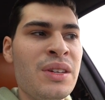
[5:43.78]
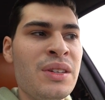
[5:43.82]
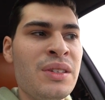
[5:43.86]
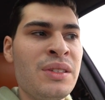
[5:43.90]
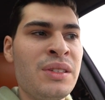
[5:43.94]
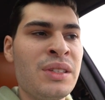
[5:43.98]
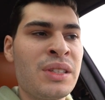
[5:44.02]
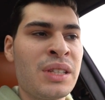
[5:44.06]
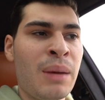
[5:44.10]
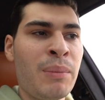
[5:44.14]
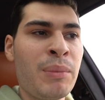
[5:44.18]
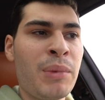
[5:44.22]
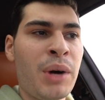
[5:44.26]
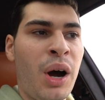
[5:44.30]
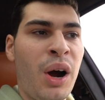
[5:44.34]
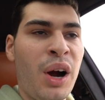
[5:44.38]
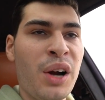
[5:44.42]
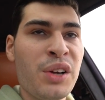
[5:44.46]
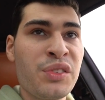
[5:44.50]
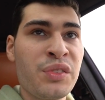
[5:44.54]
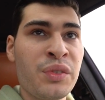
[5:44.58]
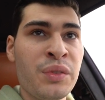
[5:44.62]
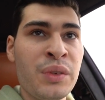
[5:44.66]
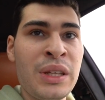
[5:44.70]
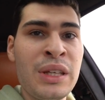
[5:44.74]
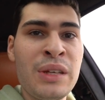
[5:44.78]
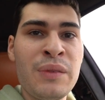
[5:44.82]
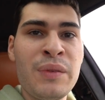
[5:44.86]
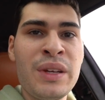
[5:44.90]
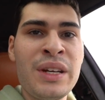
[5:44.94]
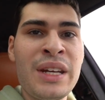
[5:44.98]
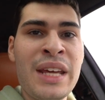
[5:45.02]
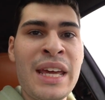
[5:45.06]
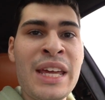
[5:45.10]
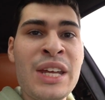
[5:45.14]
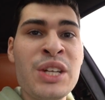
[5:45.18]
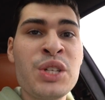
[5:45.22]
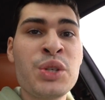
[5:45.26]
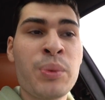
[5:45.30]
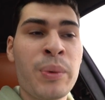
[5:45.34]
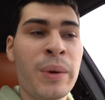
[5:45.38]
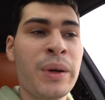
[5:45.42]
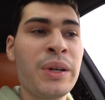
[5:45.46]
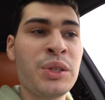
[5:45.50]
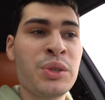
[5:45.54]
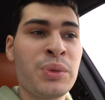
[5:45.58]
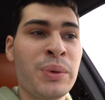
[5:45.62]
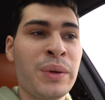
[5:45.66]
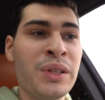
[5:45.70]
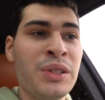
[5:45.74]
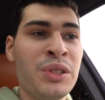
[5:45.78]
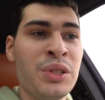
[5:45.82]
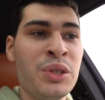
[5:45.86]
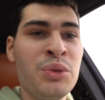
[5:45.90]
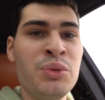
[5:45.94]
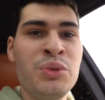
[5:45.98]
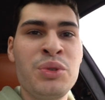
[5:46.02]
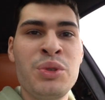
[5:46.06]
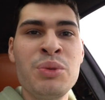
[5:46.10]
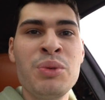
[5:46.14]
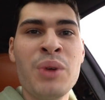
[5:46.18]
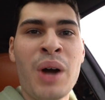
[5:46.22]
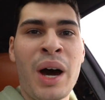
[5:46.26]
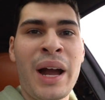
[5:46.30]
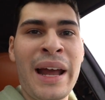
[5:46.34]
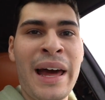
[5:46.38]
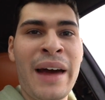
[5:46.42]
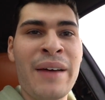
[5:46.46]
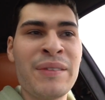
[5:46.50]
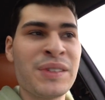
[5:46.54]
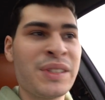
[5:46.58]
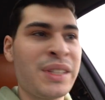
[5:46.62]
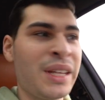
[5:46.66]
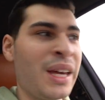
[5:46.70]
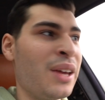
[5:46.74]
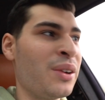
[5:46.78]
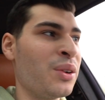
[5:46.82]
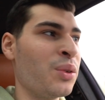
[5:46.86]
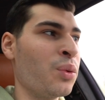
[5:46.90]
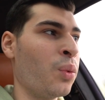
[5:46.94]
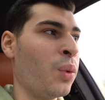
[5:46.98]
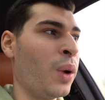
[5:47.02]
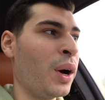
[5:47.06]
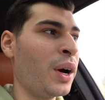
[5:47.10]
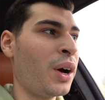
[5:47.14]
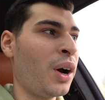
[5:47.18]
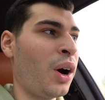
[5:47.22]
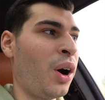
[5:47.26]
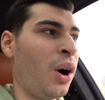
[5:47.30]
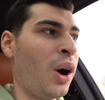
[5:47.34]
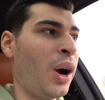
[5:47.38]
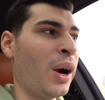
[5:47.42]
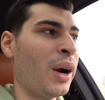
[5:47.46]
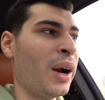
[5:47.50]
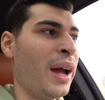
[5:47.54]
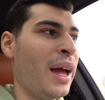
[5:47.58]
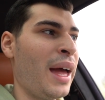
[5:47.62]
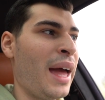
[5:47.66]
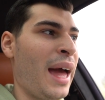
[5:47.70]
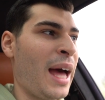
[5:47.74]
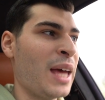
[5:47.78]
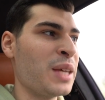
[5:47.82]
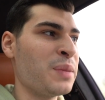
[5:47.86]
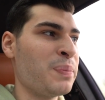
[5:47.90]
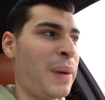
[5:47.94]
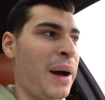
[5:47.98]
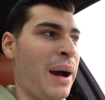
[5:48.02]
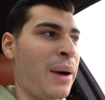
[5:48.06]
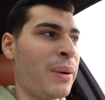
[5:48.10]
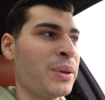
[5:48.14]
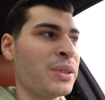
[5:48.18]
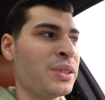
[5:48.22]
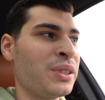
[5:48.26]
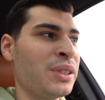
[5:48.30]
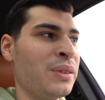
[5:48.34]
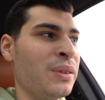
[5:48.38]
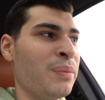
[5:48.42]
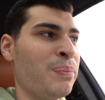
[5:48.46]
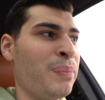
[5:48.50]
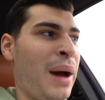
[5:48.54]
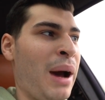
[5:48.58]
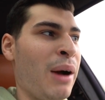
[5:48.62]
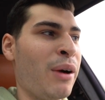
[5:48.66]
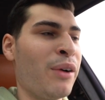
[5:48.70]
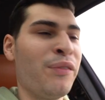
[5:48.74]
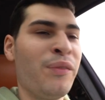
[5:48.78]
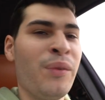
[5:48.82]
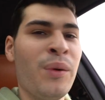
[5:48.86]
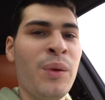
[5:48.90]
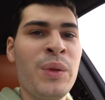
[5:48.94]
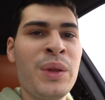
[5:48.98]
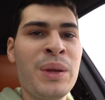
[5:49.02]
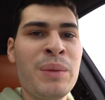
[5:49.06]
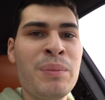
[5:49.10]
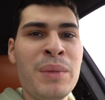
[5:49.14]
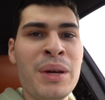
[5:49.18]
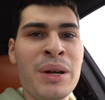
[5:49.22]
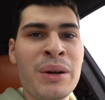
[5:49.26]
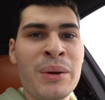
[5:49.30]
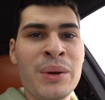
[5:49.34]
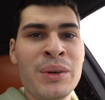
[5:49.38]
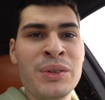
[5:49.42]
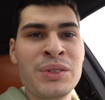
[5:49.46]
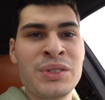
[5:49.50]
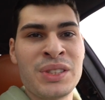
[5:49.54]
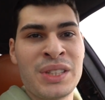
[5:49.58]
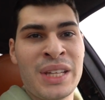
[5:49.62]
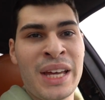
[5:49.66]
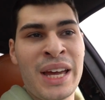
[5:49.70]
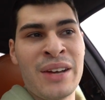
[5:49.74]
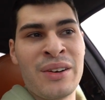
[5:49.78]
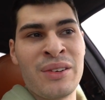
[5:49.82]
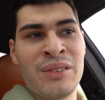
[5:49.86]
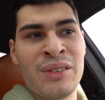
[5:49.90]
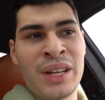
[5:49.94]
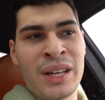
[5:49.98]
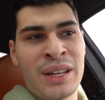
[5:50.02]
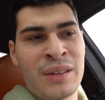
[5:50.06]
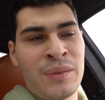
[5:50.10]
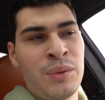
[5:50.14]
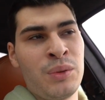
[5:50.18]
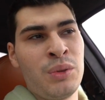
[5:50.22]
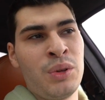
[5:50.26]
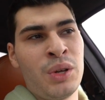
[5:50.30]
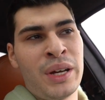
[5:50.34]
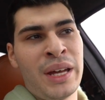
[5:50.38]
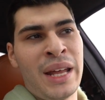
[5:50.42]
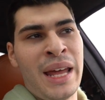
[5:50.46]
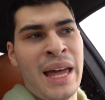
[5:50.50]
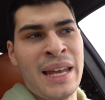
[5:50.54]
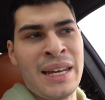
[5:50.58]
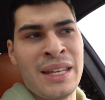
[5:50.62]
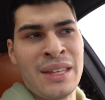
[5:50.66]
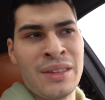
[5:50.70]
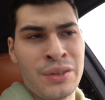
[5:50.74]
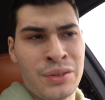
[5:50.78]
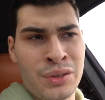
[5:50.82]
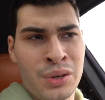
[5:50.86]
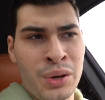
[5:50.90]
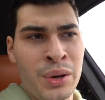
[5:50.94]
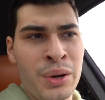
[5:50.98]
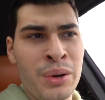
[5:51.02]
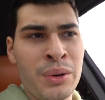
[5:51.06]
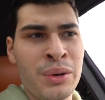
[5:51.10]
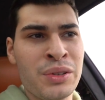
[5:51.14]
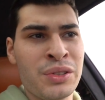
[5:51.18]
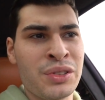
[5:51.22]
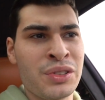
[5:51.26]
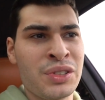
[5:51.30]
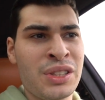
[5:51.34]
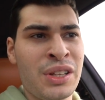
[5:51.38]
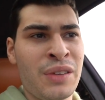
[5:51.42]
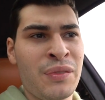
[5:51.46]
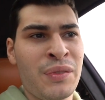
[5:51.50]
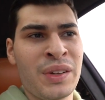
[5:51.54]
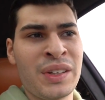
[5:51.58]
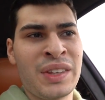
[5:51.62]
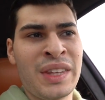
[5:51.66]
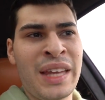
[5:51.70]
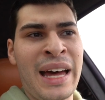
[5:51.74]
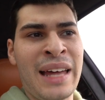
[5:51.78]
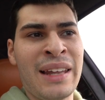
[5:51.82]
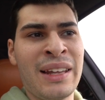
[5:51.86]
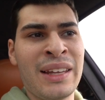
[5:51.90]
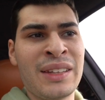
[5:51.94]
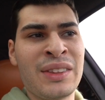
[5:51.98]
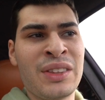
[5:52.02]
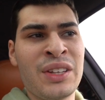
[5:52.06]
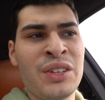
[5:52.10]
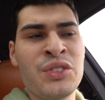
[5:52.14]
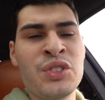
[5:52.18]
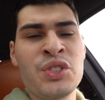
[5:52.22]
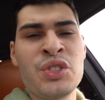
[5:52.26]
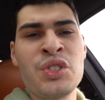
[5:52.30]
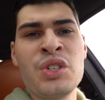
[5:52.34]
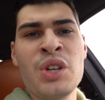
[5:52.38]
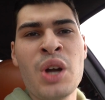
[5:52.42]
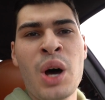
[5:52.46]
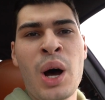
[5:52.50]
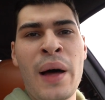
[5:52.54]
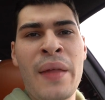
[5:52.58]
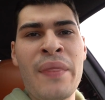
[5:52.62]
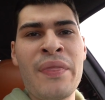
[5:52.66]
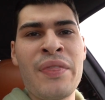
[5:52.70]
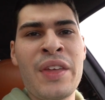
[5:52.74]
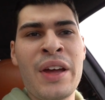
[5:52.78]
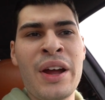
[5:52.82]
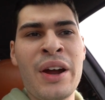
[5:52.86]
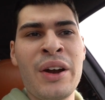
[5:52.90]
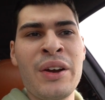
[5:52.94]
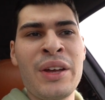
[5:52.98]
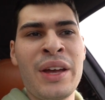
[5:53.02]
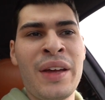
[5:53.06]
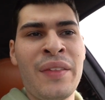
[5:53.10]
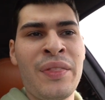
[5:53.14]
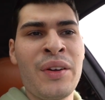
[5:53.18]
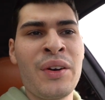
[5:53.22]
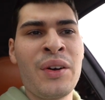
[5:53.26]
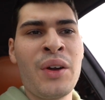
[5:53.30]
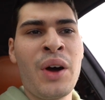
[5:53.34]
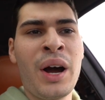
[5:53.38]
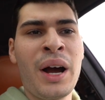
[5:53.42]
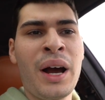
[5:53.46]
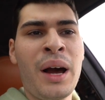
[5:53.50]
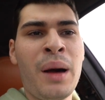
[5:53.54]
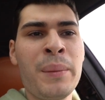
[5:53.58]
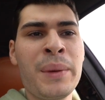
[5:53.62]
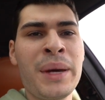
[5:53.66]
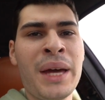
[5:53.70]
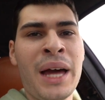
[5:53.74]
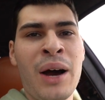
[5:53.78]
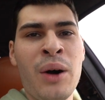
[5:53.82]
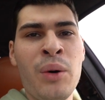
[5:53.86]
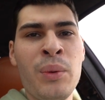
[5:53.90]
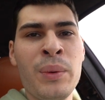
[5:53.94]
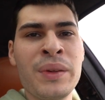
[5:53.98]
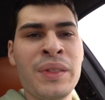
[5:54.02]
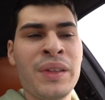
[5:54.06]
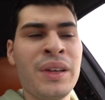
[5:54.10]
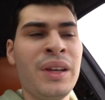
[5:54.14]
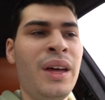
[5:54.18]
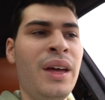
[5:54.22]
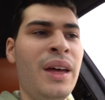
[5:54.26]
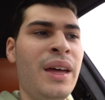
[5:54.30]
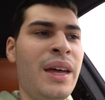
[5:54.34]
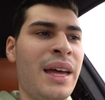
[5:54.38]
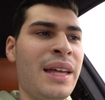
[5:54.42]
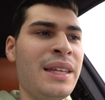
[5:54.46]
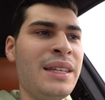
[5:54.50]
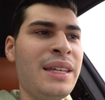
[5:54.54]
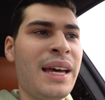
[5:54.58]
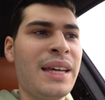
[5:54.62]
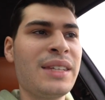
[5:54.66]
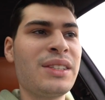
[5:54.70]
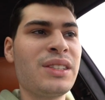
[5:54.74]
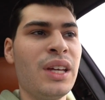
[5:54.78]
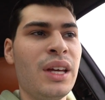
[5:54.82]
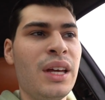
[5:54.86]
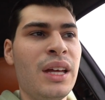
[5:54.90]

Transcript: some cars, even in 2022, do not have standard. What car has power folding mirrors standard? Like if you look at any of the Toyotas or stuff like that, like they're just not there yet. They're not coming out with it. And yes,